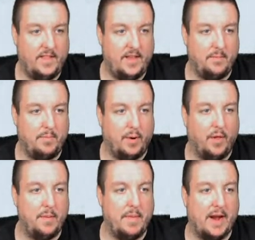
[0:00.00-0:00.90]
And pull
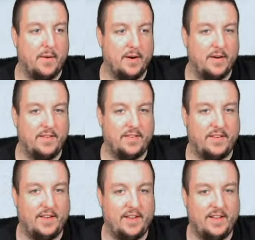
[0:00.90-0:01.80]
it backwards.
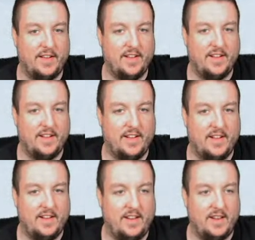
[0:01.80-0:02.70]

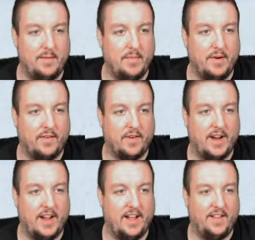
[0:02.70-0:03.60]
And move
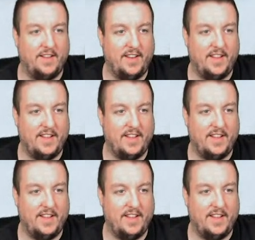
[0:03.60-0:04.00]
around.